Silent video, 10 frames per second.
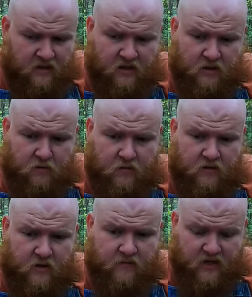so
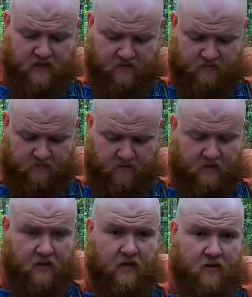you've got
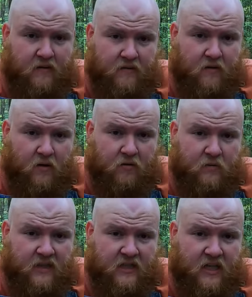
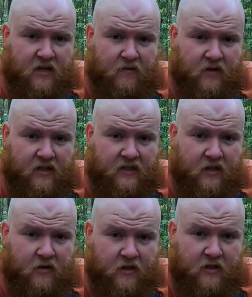ultimate sacrifice
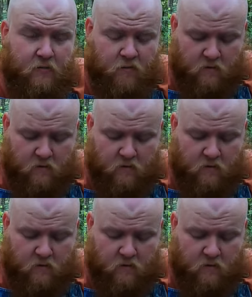here. This is